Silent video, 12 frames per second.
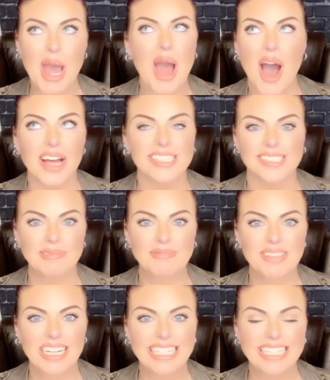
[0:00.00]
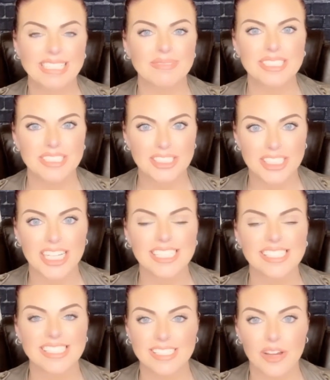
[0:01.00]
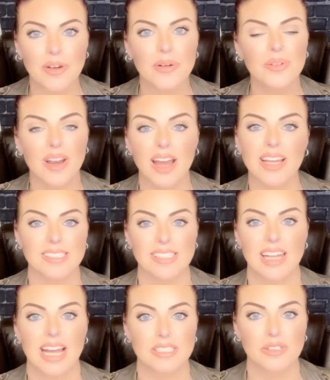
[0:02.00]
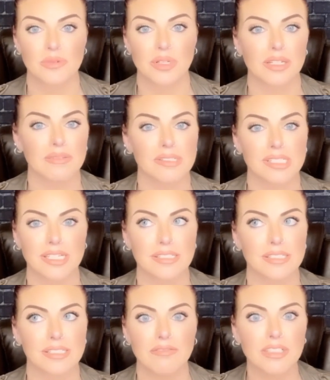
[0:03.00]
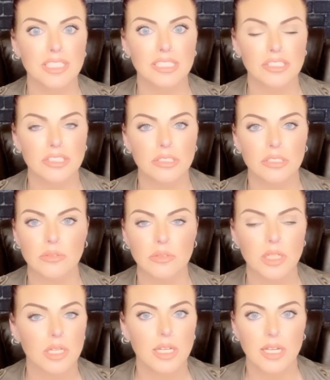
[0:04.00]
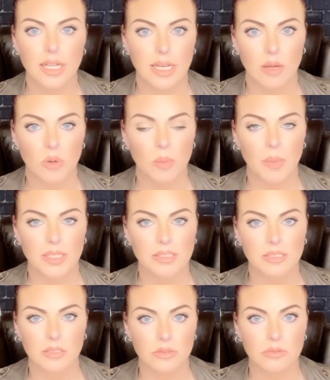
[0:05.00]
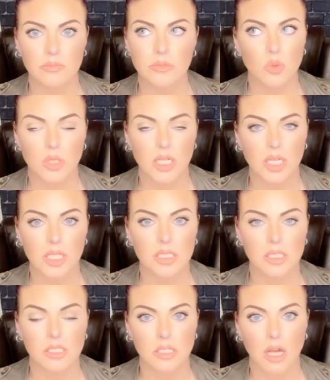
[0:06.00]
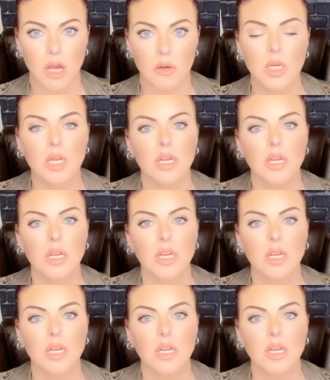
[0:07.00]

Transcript: Awesome, right? It was just so nice last week. It was like 72. Now we're back to 28 and snow.